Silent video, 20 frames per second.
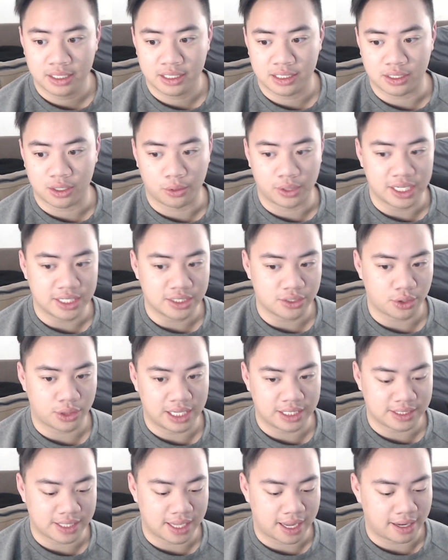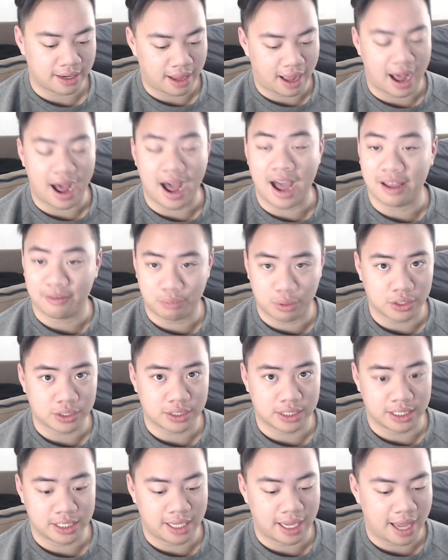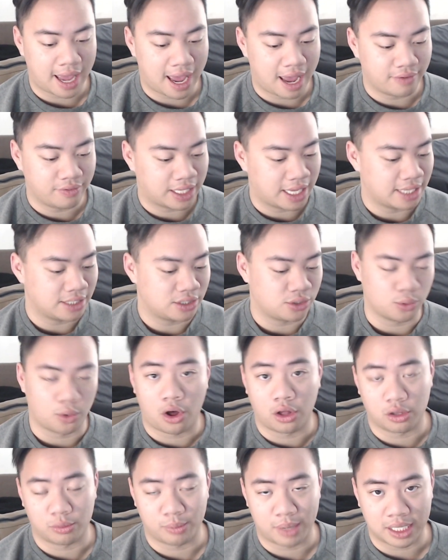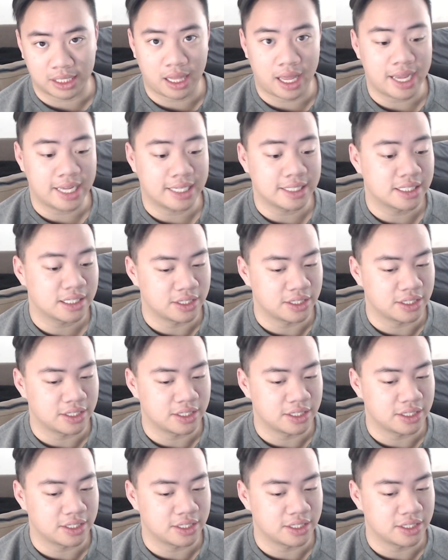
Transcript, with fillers: So these are things that I personally advocate to all of my clients.